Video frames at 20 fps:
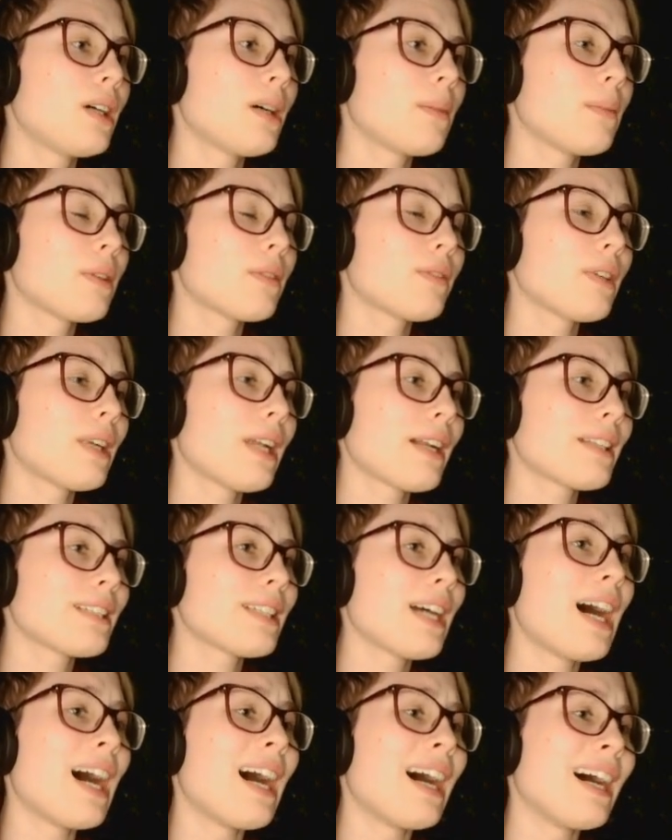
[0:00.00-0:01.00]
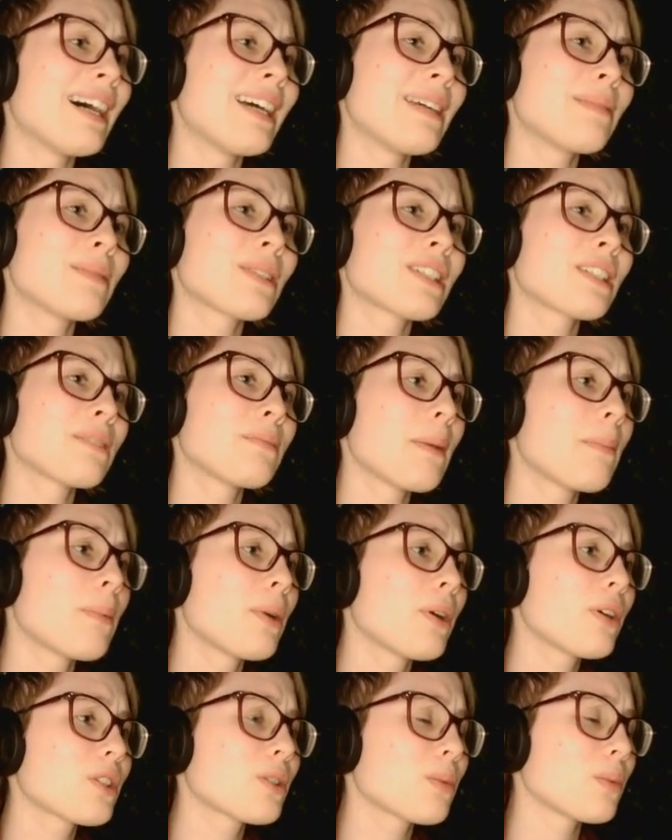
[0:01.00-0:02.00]
I'm gonna run out of time just because my
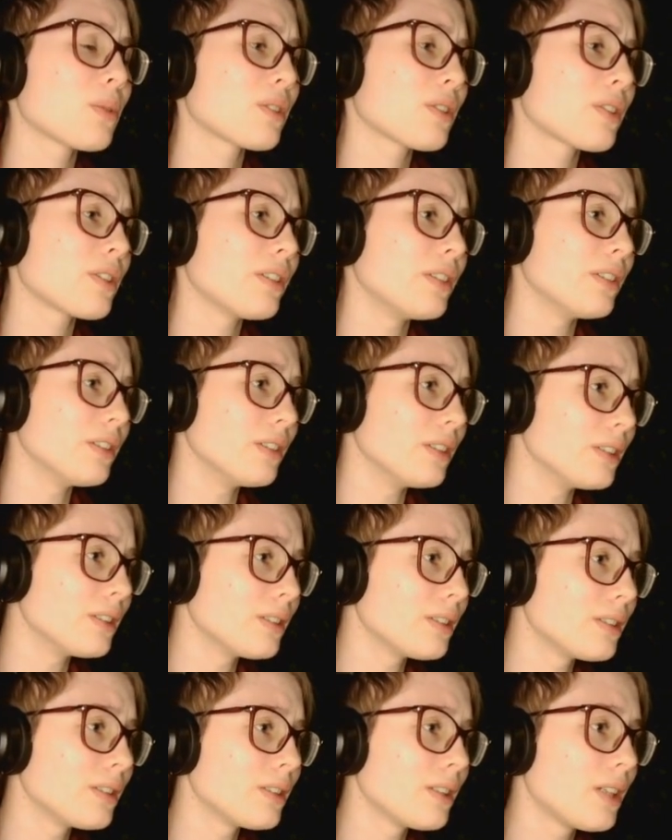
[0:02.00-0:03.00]
perks weren't good.